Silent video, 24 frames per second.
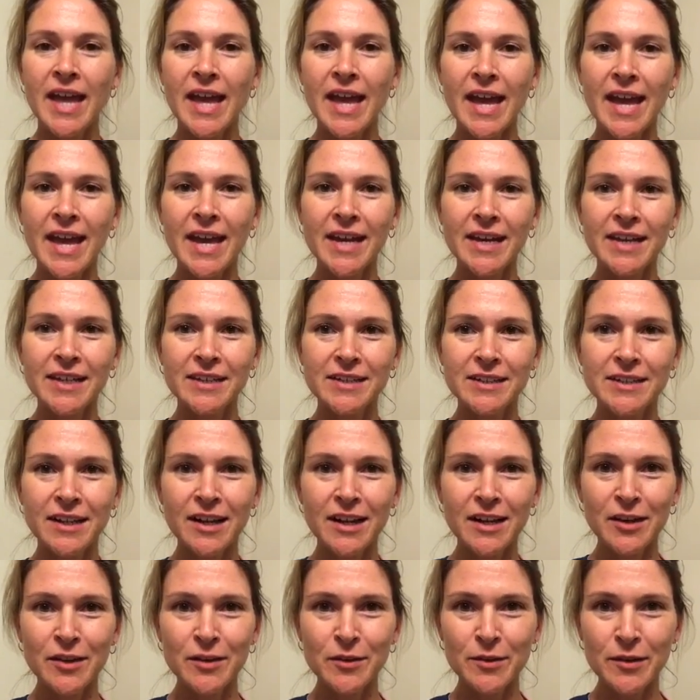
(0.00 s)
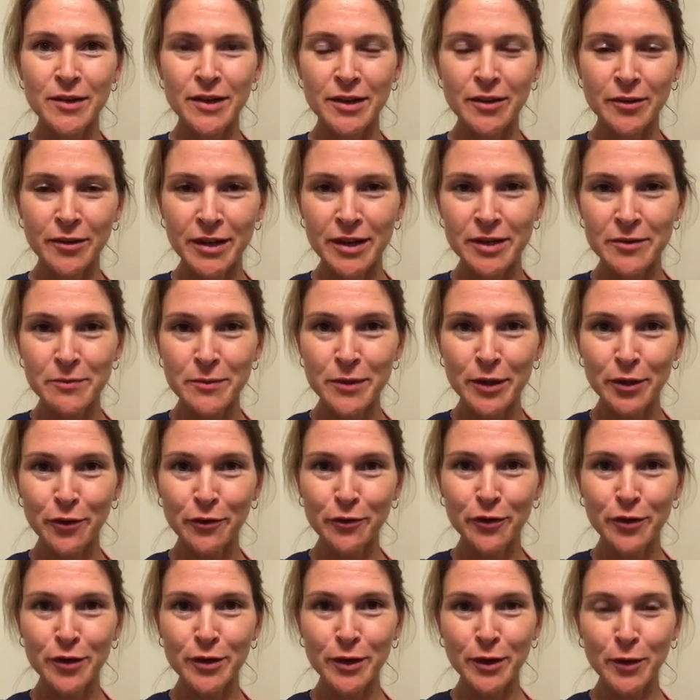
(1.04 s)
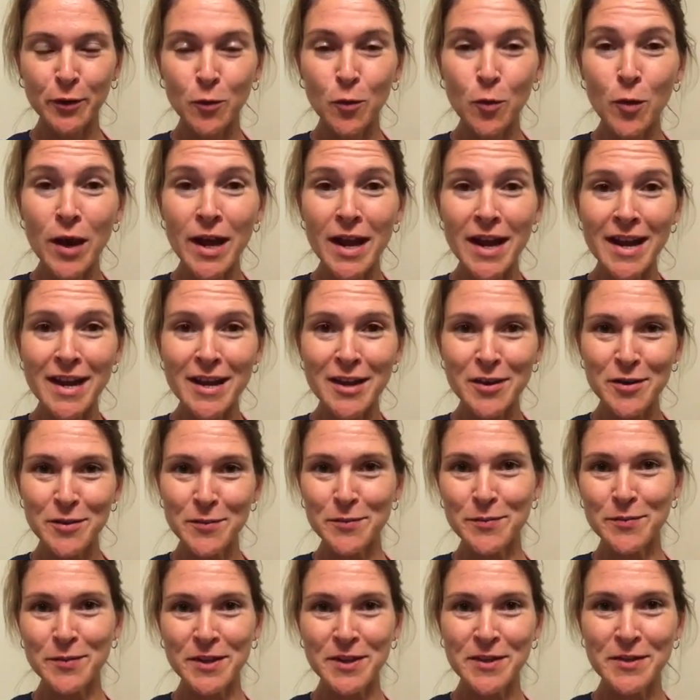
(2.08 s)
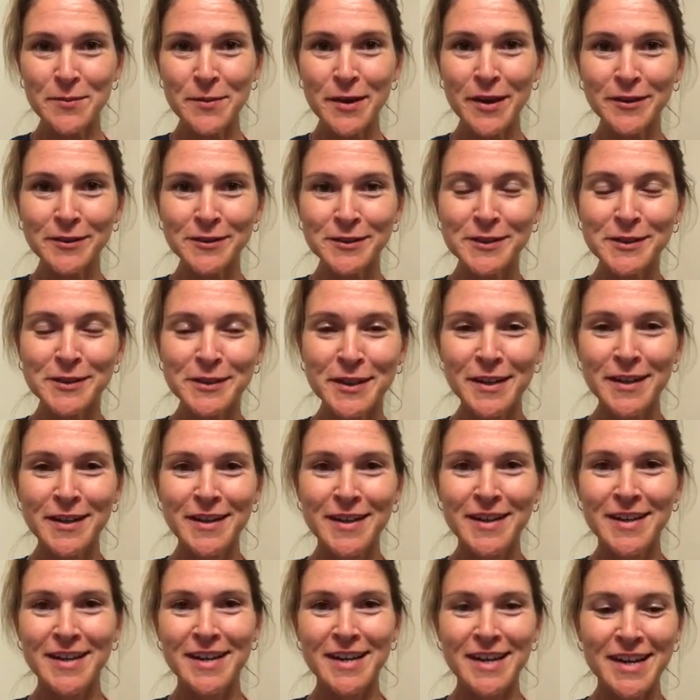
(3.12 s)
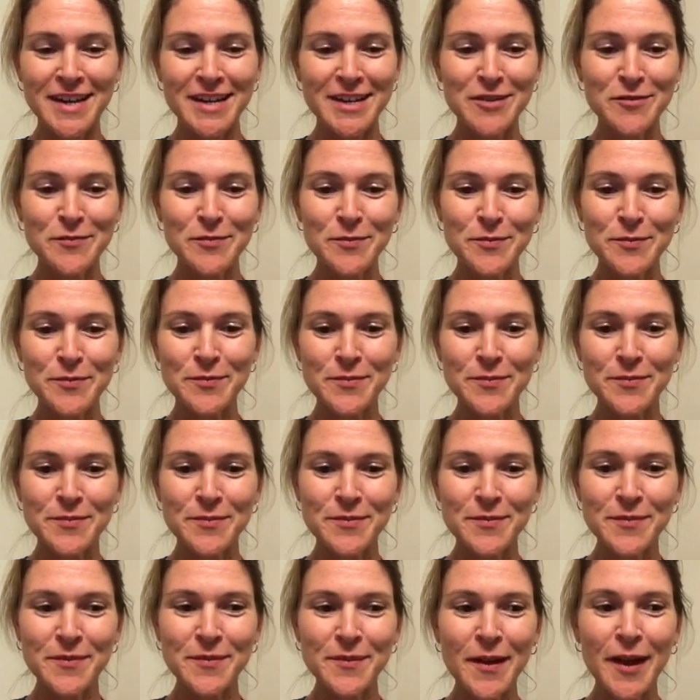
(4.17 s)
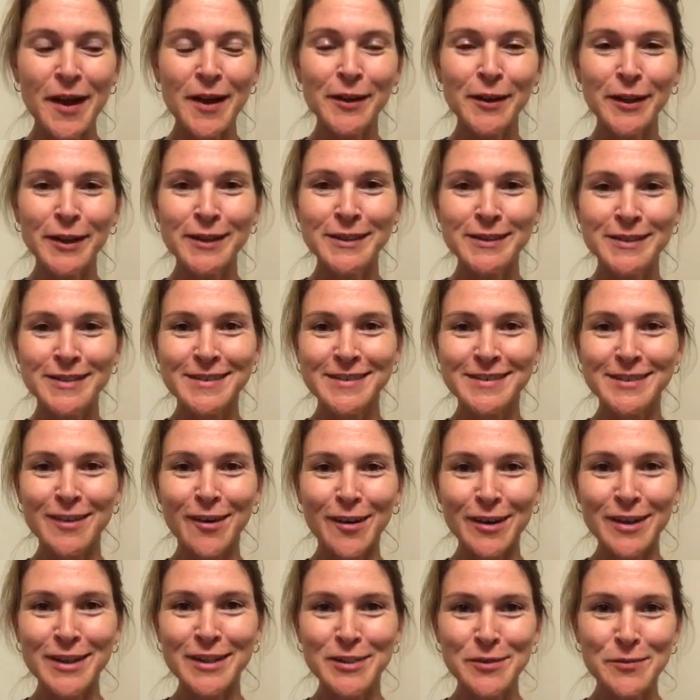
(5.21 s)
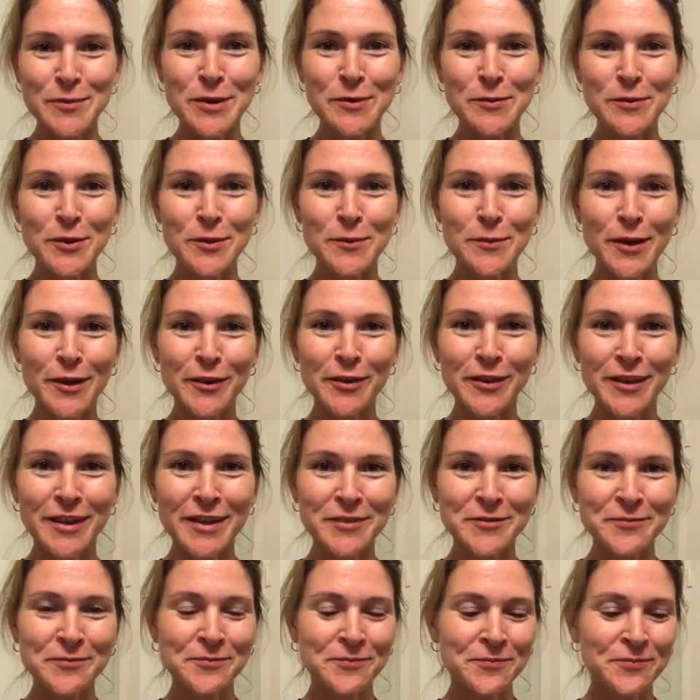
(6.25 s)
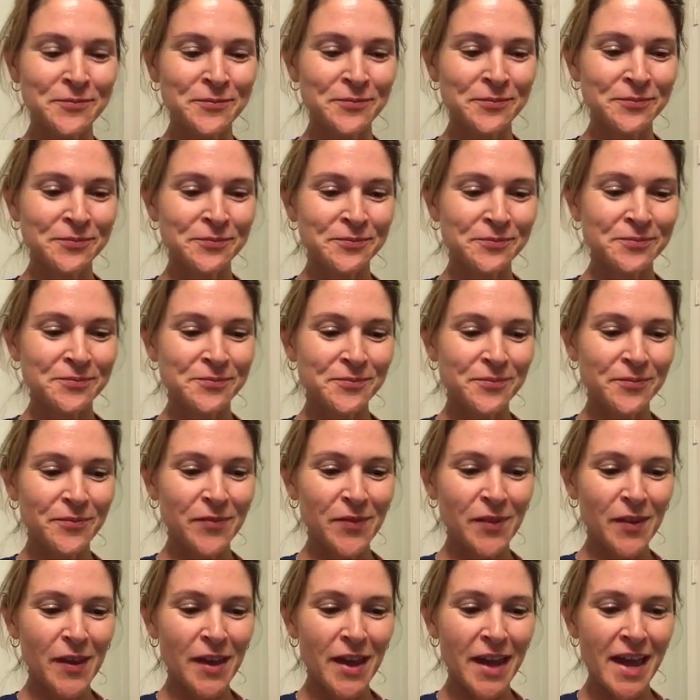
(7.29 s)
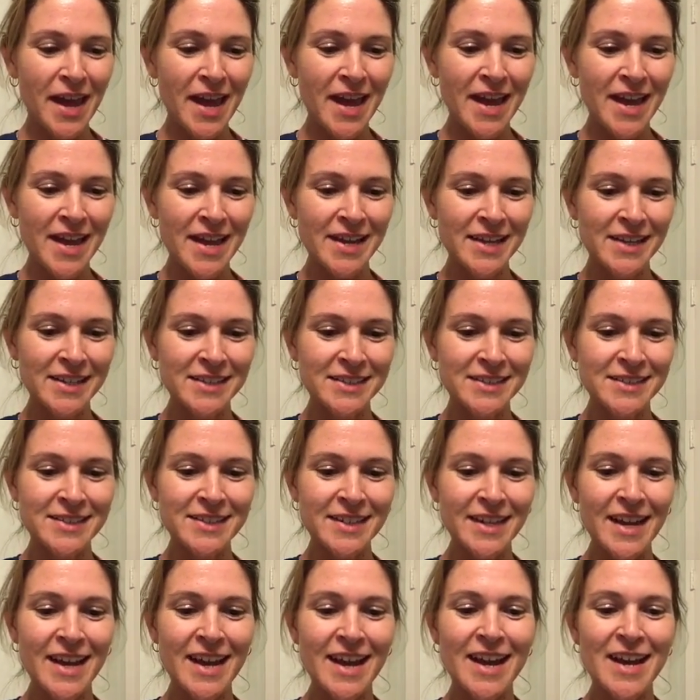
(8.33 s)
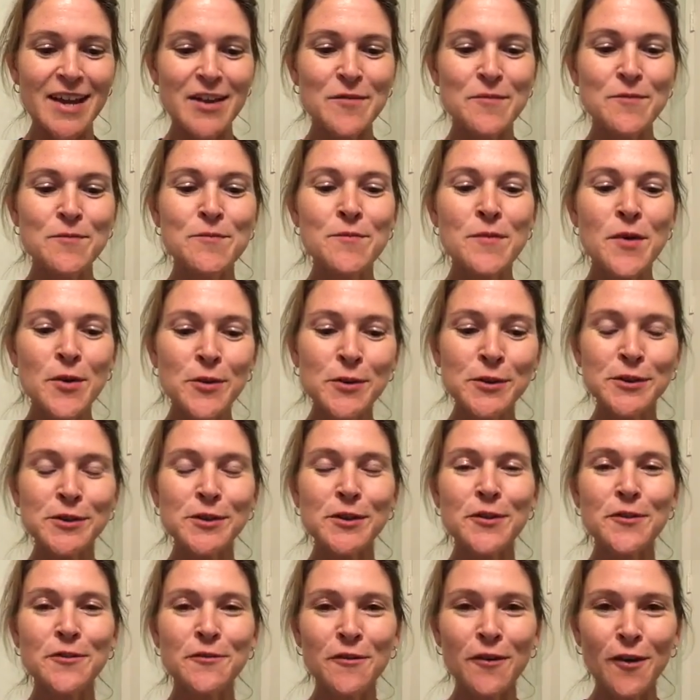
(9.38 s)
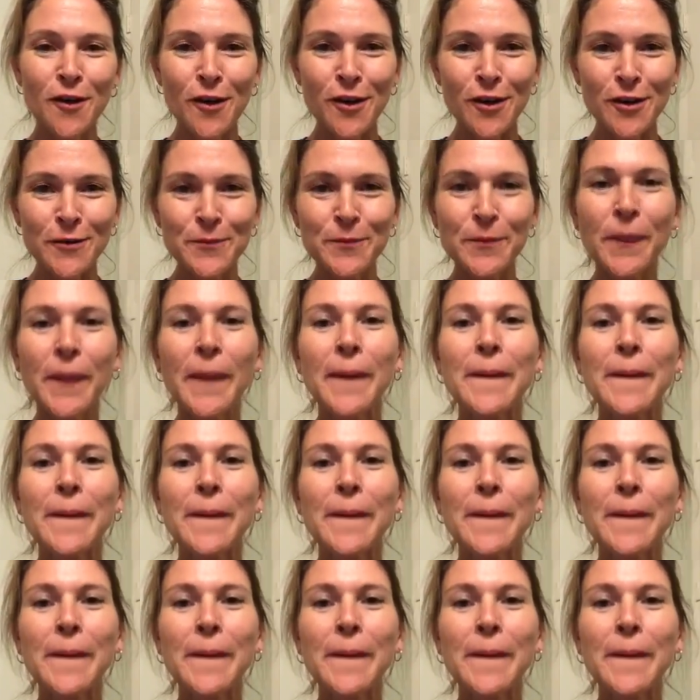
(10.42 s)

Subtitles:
And here I am barefoot, like way up in the mountains, and I liked talking to people about that. And most of all,